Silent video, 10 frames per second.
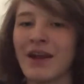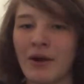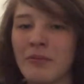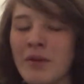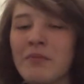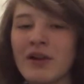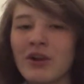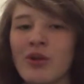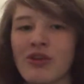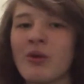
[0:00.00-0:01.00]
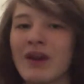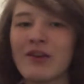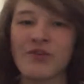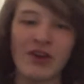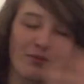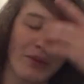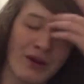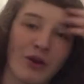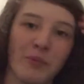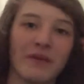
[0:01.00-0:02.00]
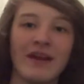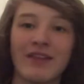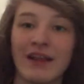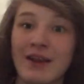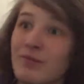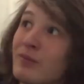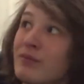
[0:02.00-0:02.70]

I remember Luke doing his first bunny hop on that thing. He